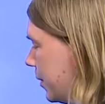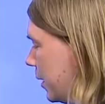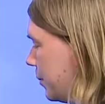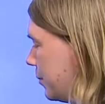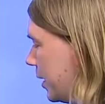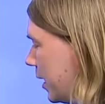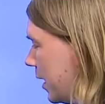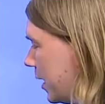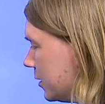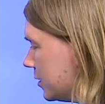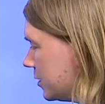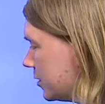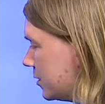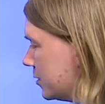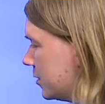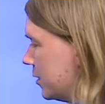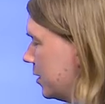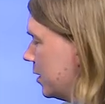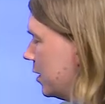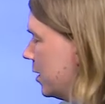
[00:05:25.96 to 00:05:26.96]
BLAST.
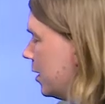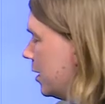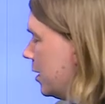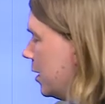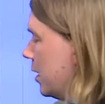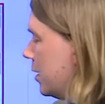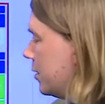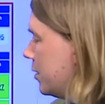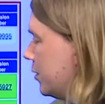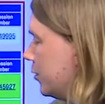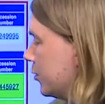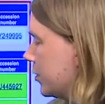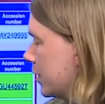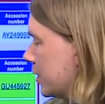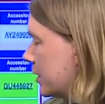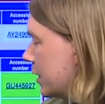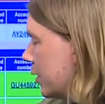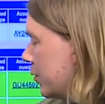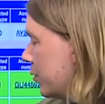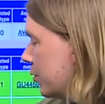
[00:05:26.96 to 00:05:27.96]
Then you
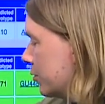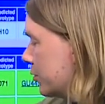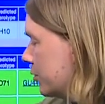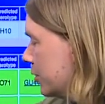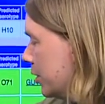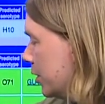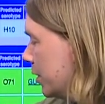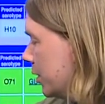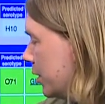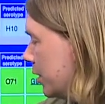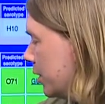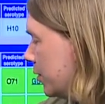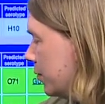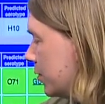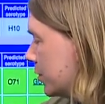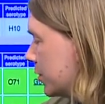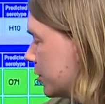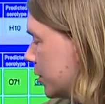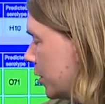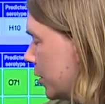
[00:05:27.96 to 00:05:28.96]
can download your
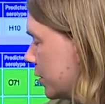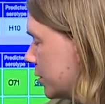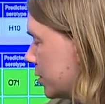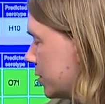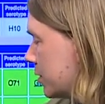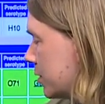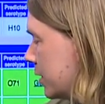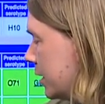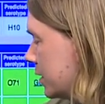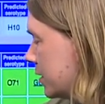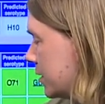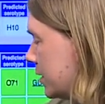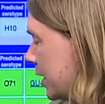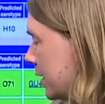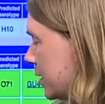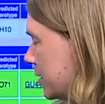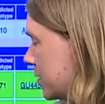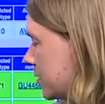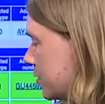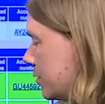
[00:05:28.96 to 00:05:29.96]
results as
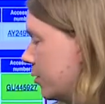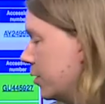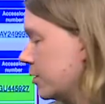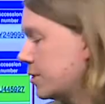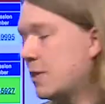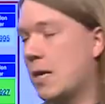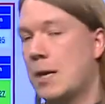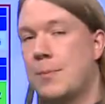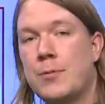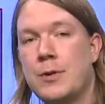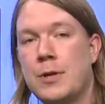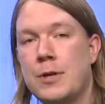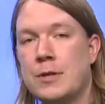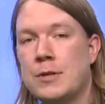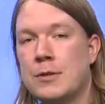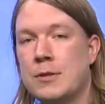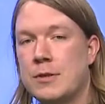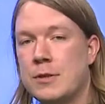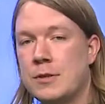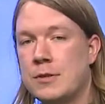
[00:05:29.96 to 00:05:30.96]
text or
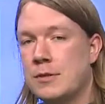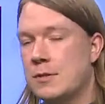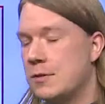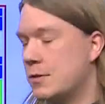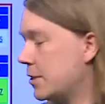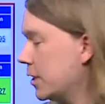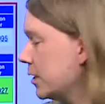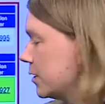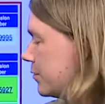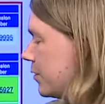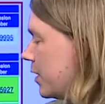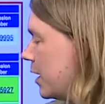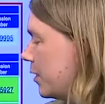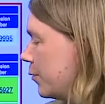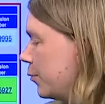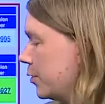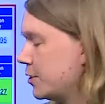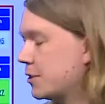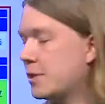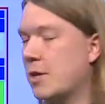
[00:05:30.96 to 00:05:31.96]
tabulated as text file,
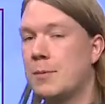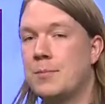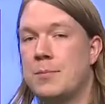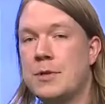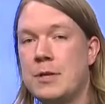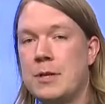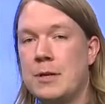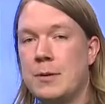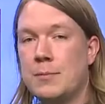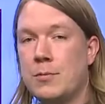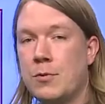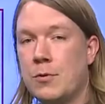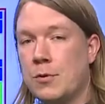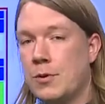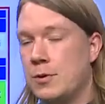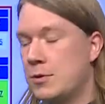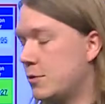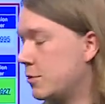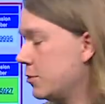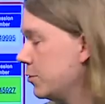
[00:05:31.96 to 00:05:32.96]
which can be
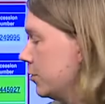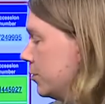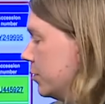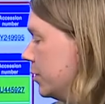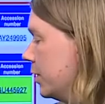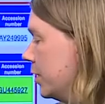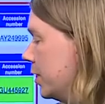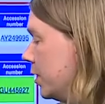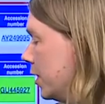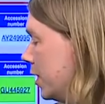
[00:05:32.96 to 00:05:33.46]
imported to